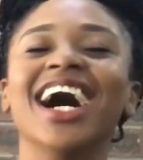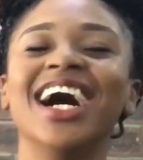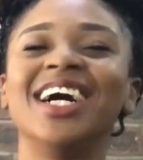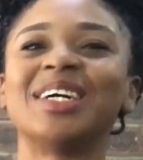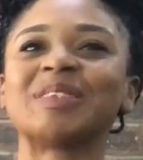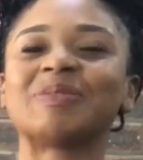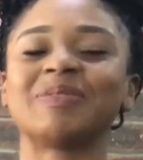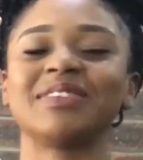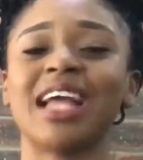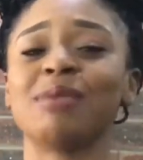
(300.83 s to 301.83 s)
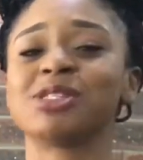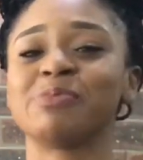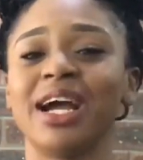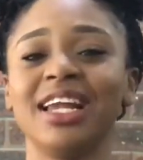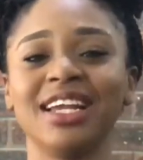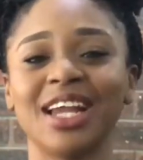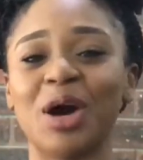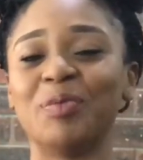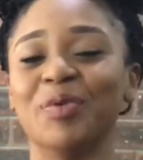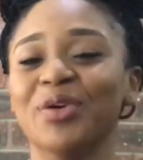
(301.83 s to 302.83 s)
I'm smiling
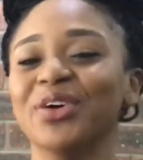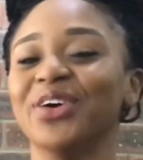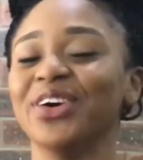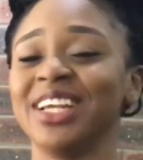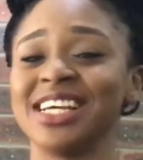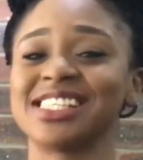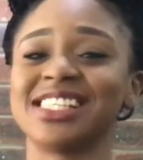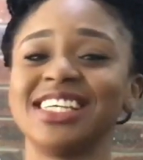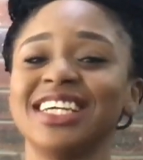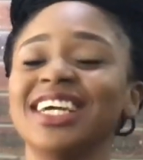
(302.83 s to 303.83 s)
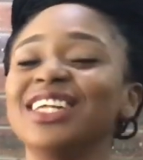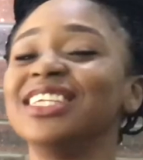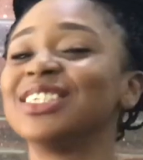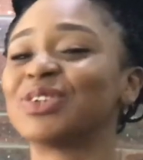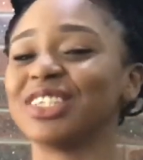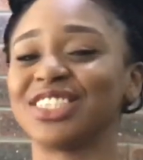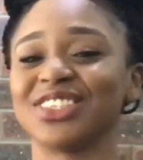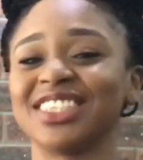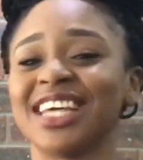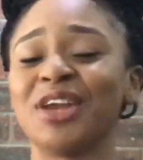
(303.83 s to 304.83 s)
now, but honestly, these
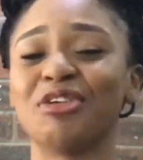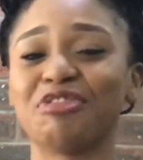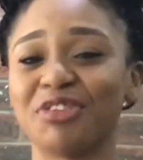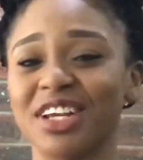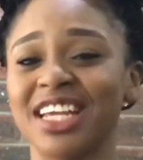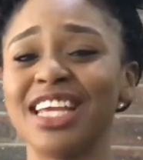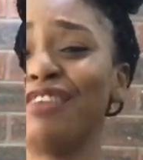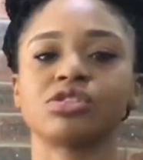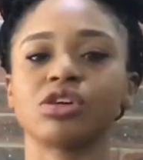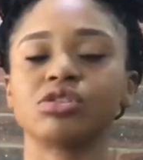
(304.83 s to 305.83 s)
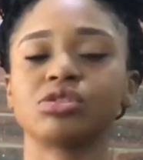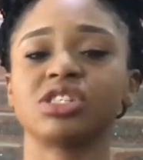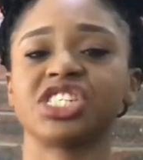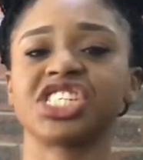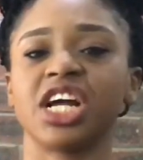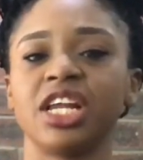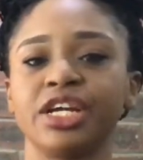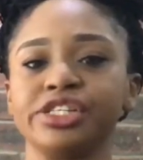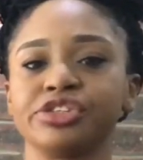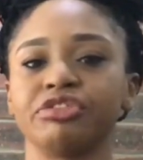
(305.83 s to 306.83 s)
questions are not funny. There was also the
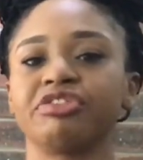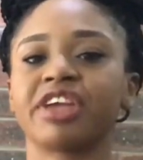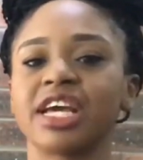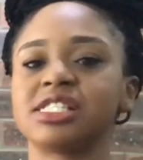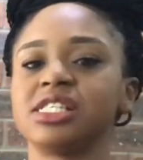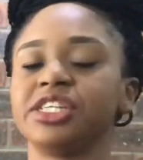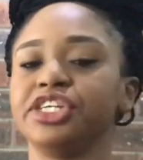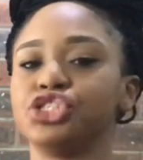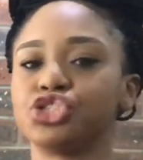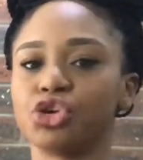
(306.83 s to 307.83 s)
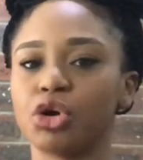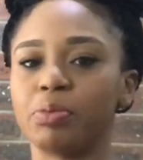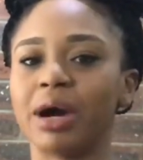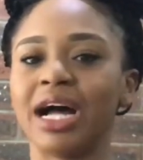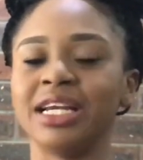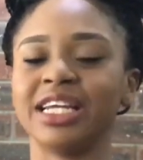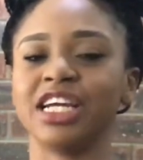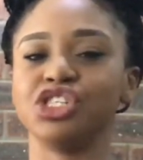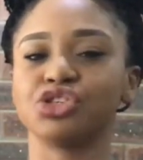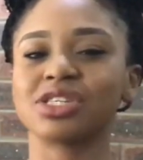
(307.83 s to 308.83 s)
challenge of getting a job and
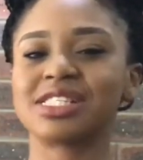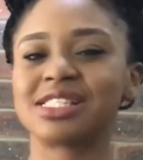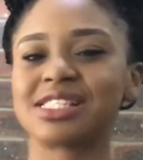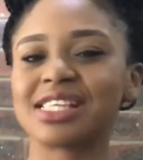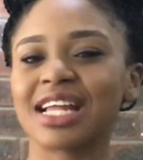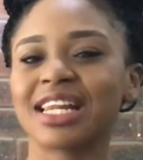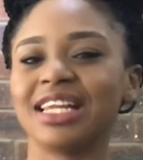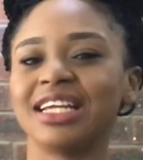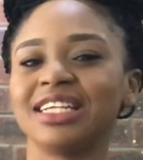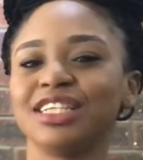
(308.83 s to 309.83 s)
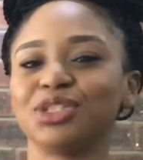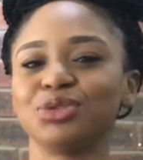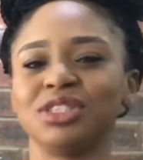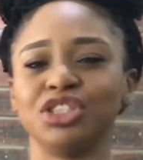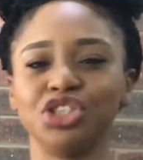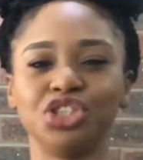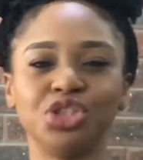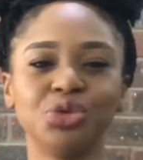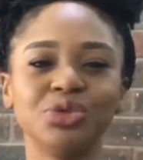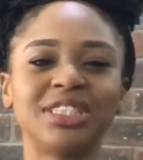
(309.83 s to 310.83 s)
then just settling into the
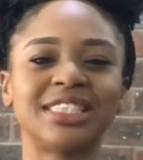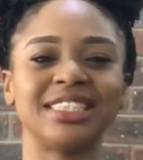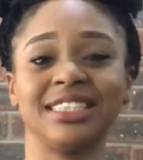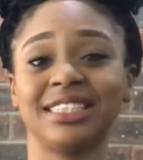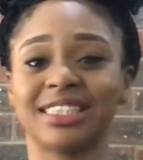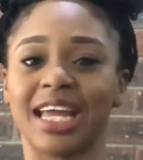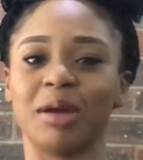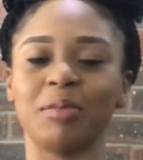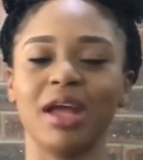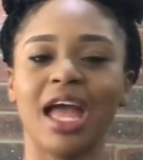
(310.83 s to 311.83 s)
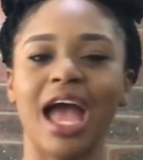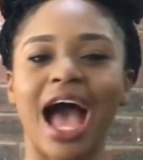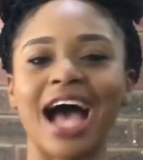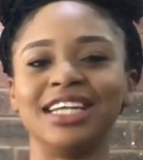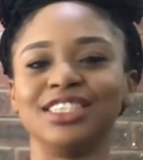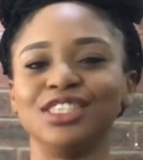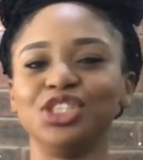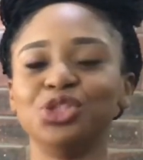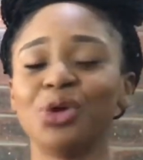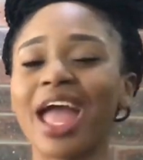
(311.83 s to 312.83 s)
new system and the
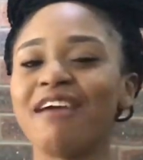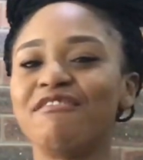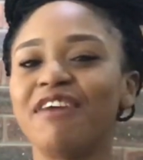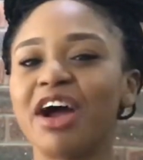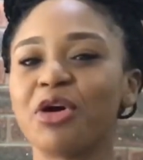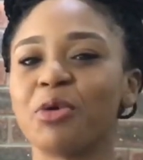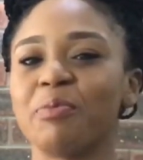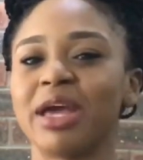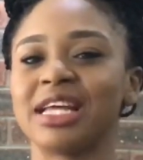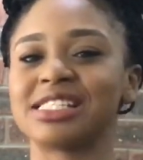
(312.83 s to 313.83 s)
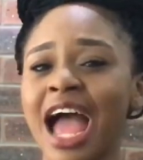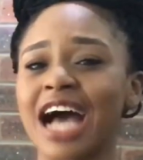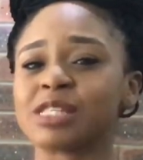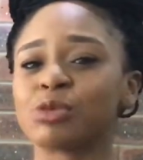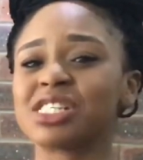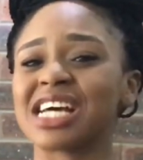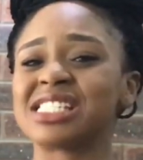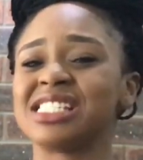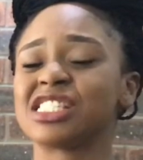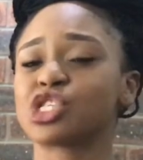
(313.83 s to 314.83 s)
new environment. As much
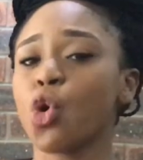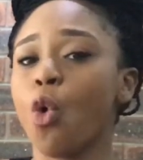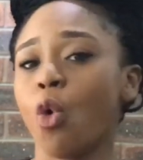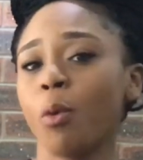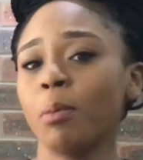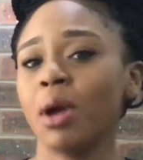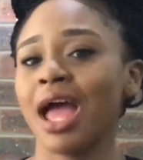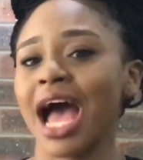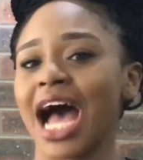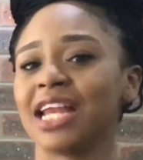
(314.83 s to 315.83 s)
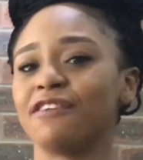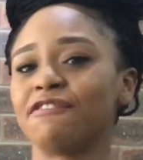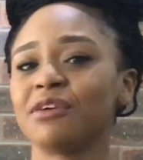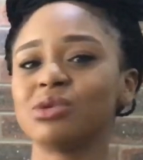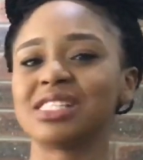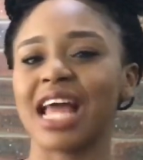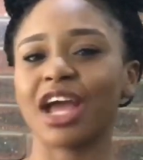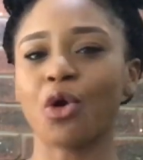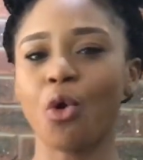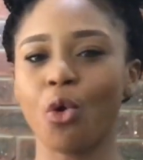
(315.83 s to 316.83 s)
as it's home and it feels
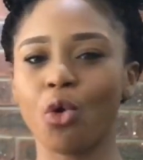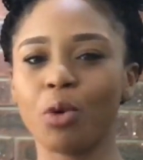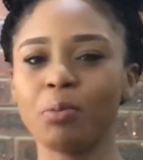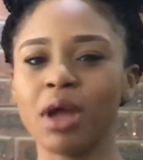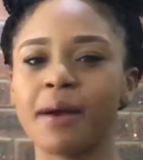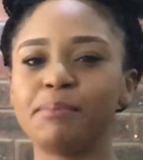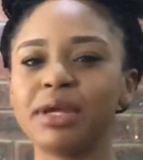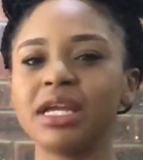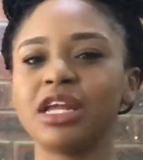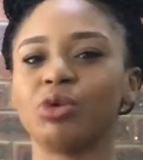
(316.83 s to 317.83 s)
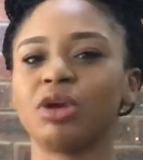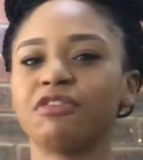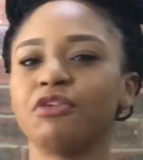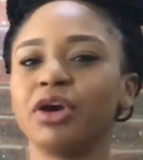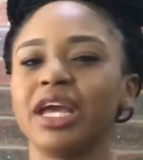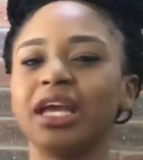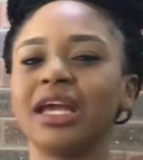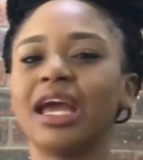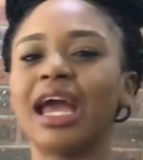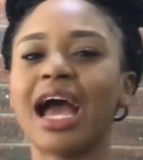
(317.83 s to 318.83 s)
like home, being away for a
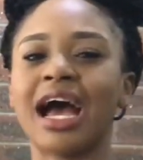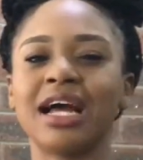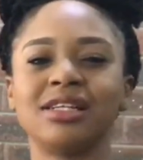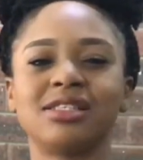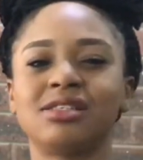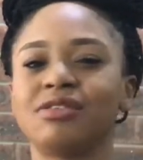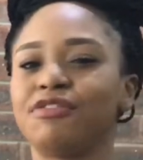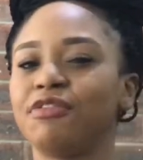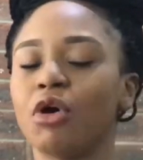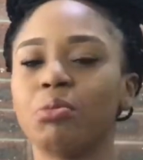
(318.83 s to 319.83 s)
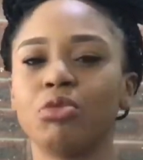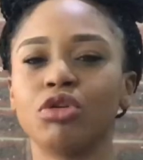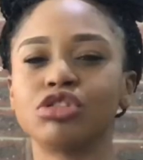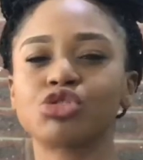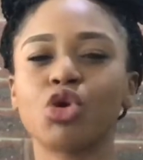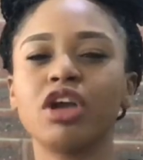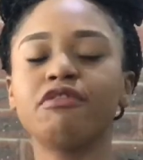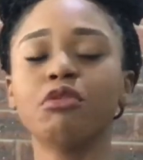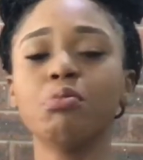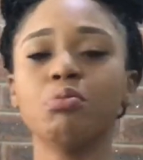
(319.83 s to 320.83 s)
year and four months or
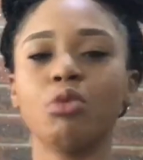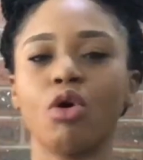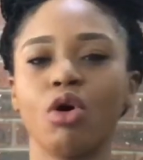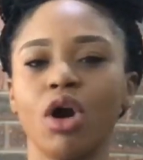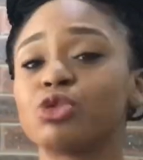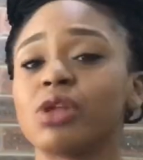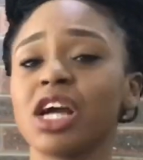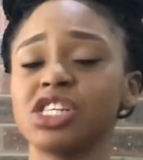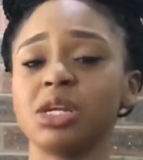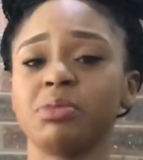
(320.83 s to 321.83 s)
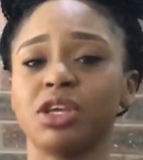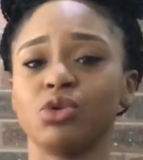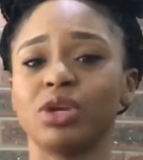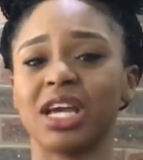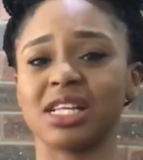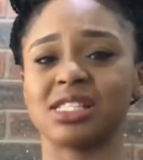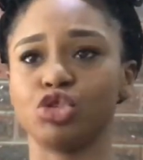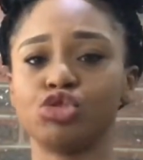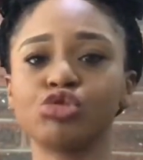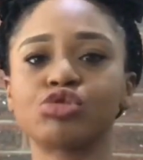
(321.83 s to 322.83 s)
even more could actually make you get
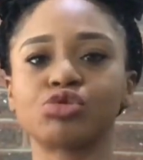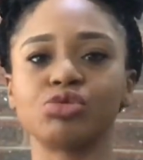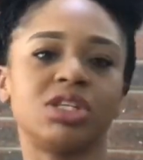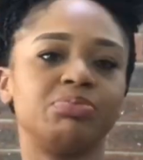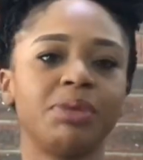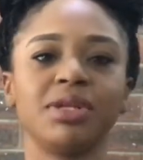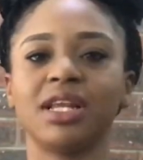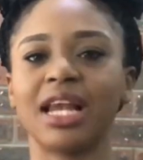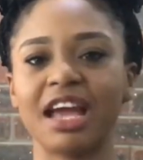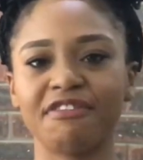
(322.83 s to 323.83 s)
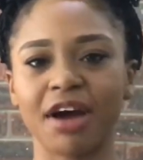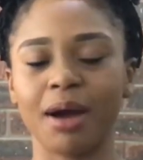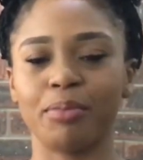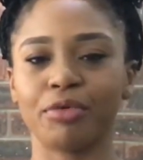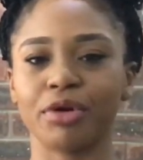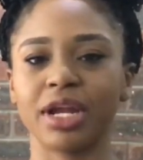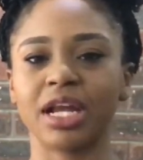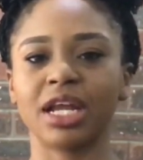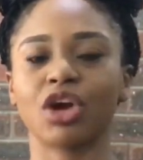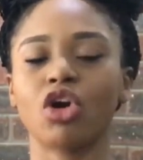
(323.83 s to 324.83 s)
used to maybe the life abroad,
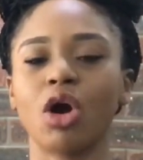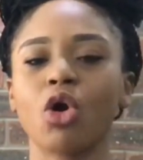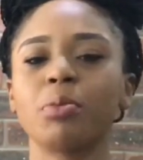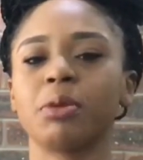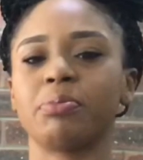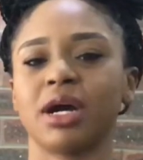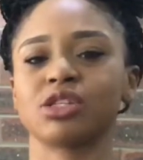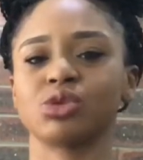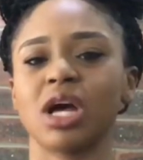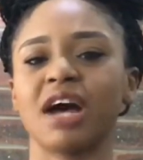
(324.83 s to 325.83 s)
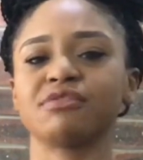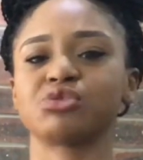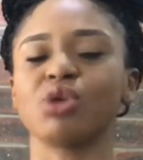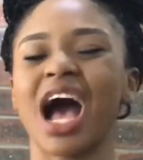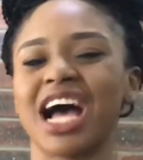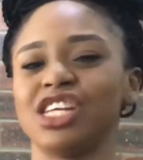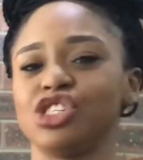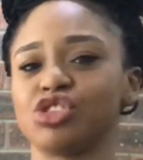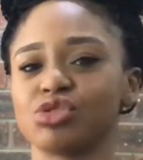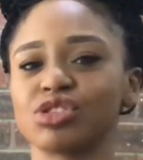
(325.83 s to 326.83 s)
and then coming back to have to
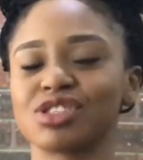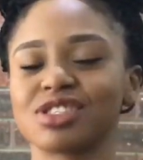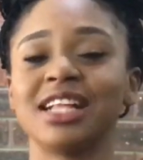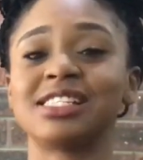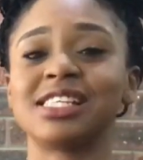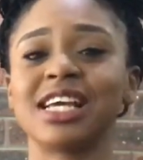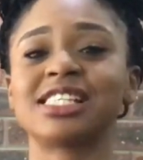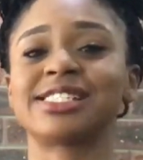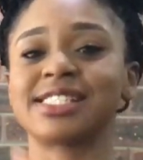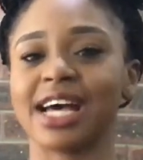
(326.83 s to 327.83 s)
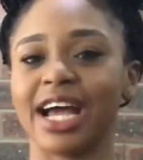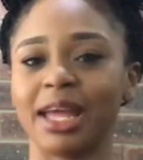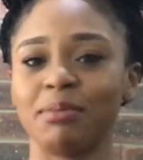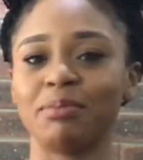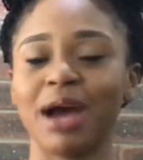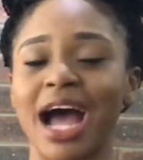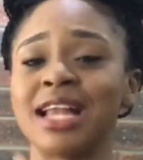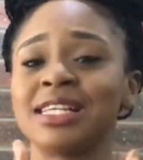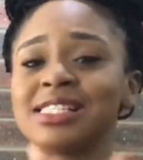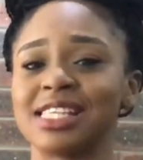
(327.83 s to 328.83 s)
adjust takes time
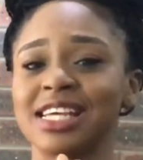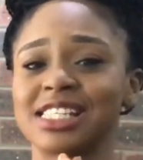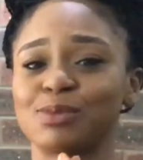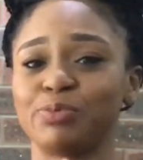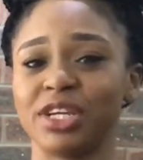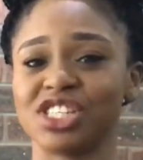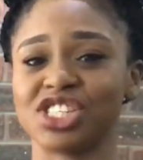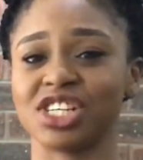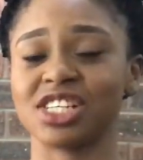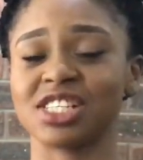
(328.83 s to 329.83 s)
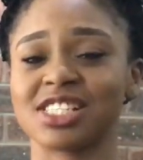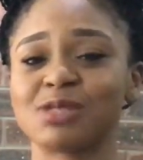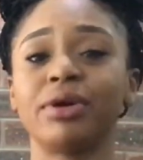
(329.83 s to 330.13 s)
and takes patience.